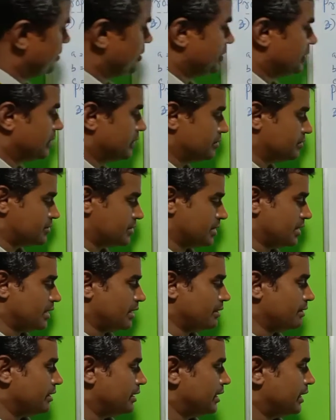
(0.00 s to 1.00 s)
You
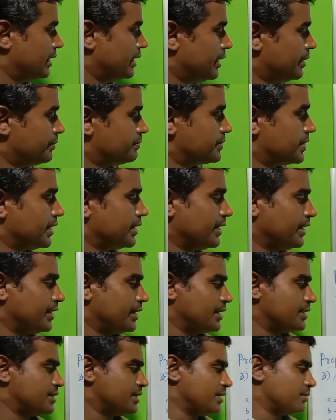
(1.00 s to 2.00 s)
see left side and
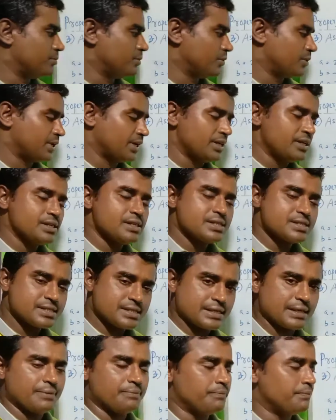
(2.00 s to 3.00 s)
right side both are
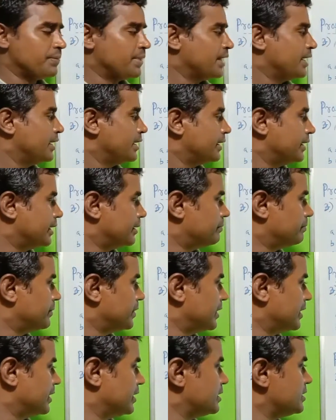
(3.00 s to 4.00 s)
same. That
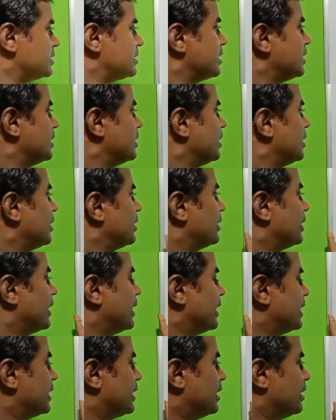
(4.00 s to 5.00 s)
means
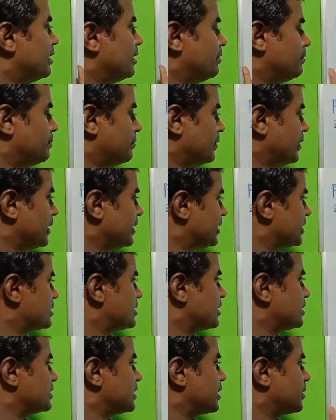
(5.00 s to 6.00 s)
the
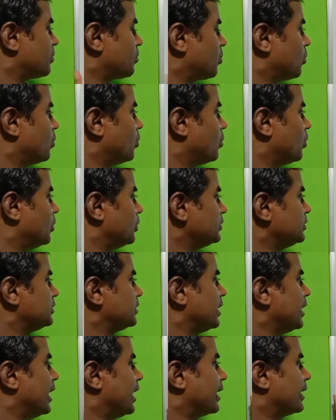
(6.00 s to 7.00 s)
integers are closed
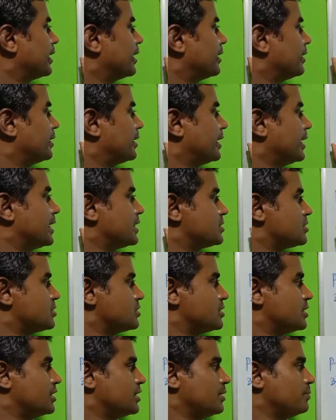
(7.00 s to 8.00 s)
under the
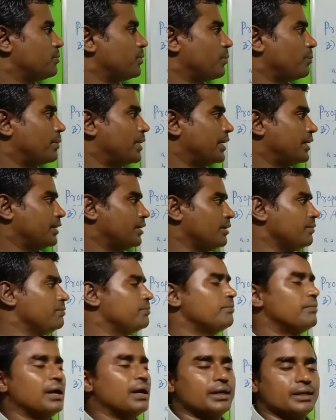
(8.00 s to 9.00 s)
associative property
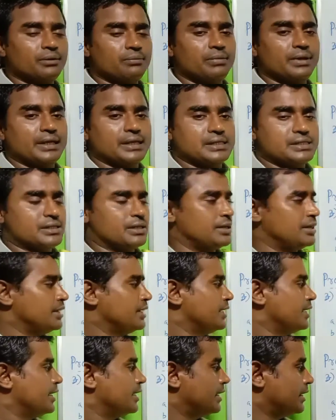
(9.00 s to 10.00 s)
of multiplication.
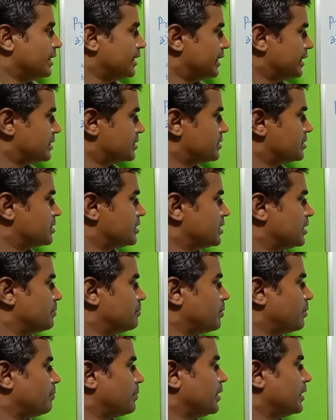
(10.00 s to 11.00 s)
In associative
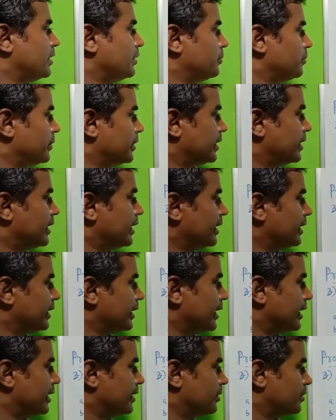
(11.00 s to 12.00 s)
property, we get
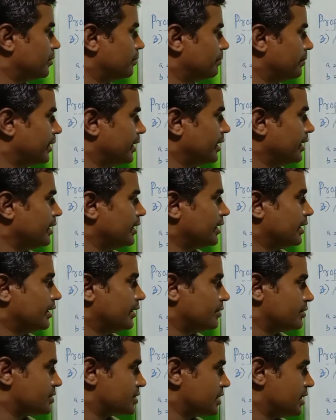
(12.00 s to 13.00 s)
a into b
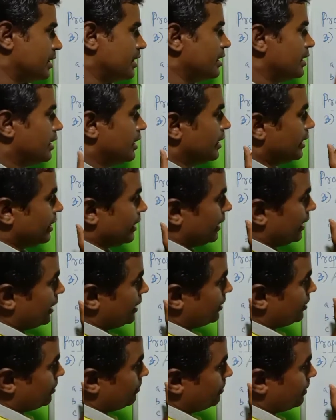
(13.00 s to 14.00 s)
into c, a
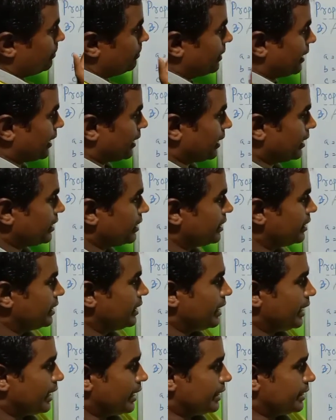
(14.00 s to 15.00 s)
into b bracket,
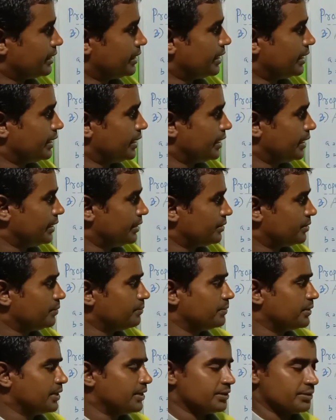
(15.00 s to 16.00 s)
and here a into
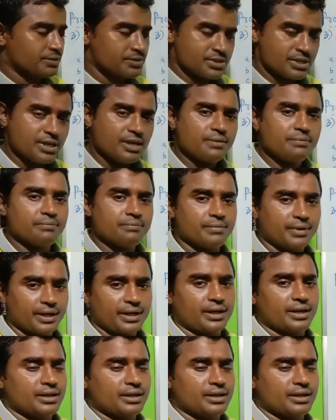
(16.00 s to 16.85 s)
b into c bracket.